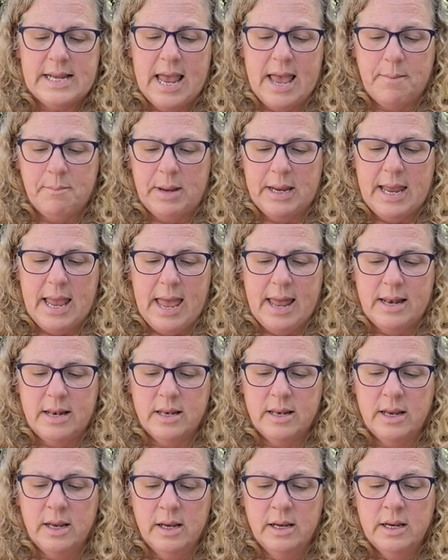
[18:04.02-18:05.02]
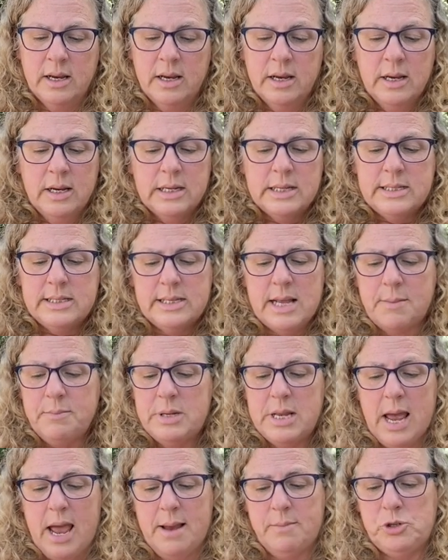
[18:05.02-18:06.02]
Em again.
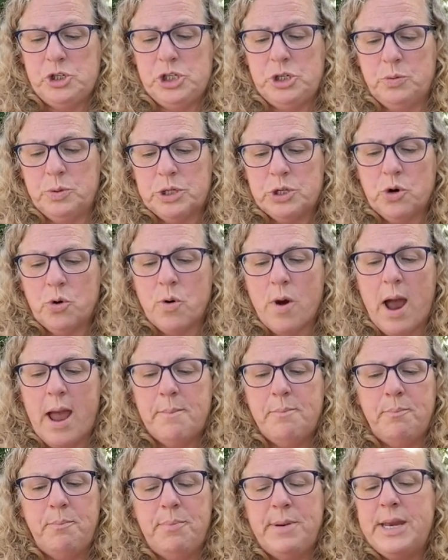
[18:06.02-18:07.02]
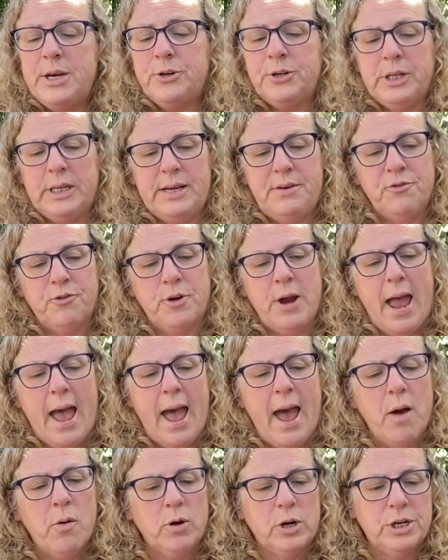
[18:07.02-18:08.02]
Sometimes she would cry bitterly for
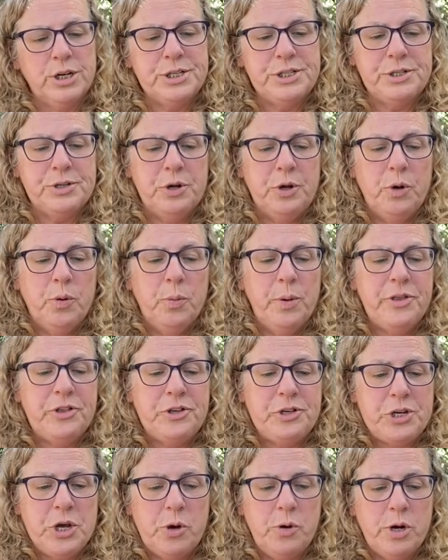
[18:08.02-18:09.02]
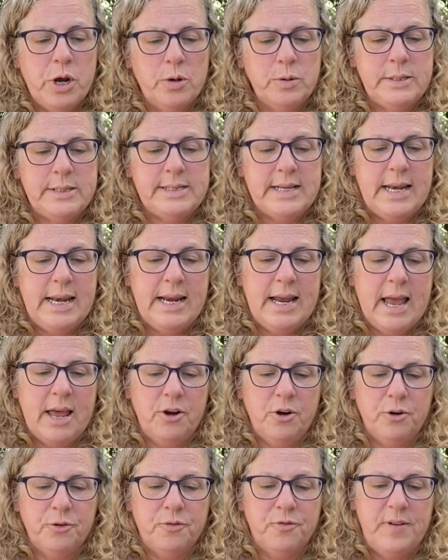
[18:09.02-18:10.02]
hours, with Toto sitting
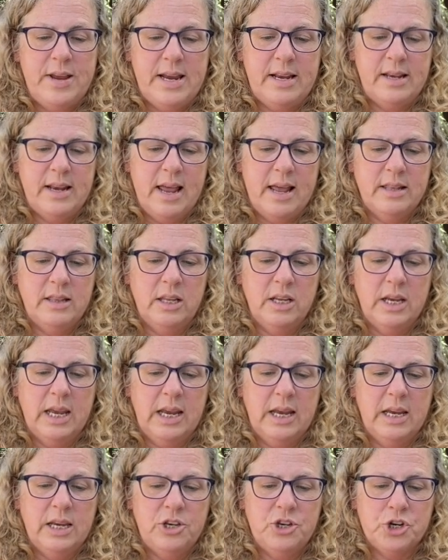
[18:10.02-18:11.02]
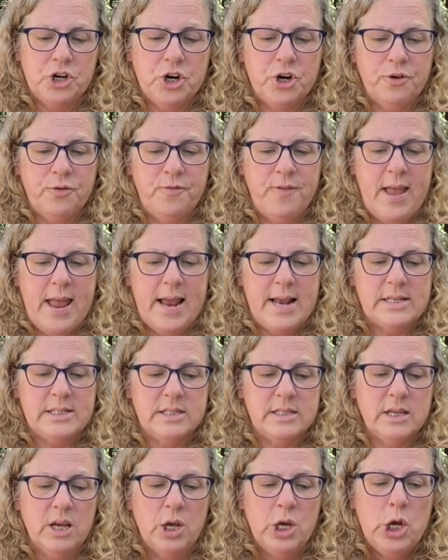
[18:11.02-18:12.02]
at her feet and looking into her
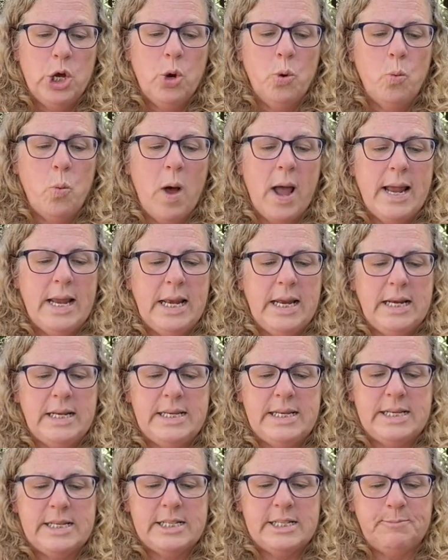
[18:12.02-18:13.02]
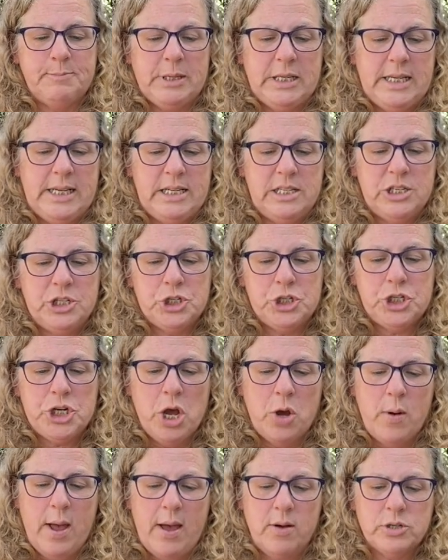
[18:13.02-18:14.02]
face, whining dismally to
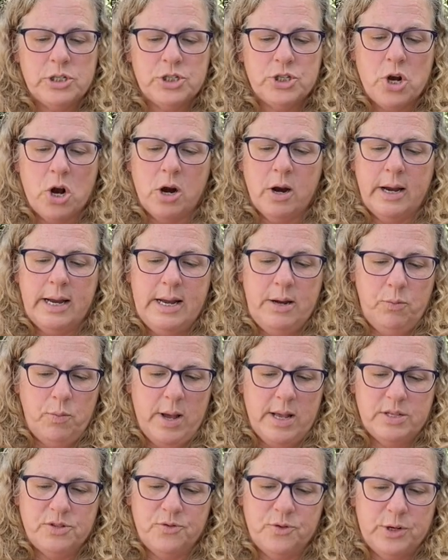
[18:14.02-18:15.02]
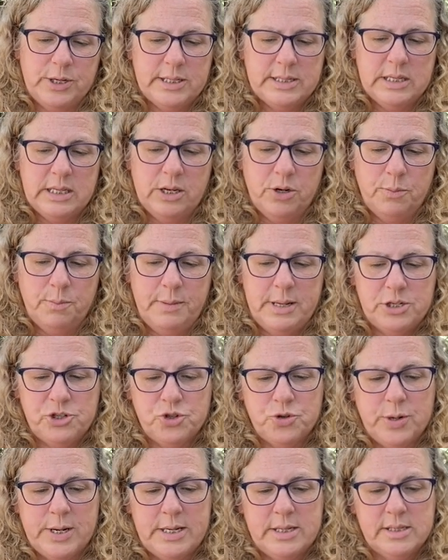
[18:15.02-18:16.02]
show how sorry he was for his little
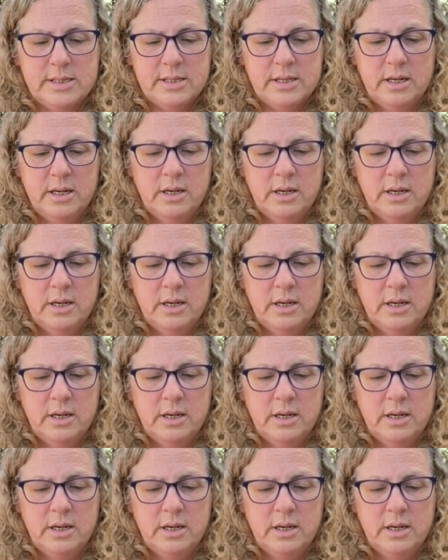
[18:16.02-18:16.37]
mistress.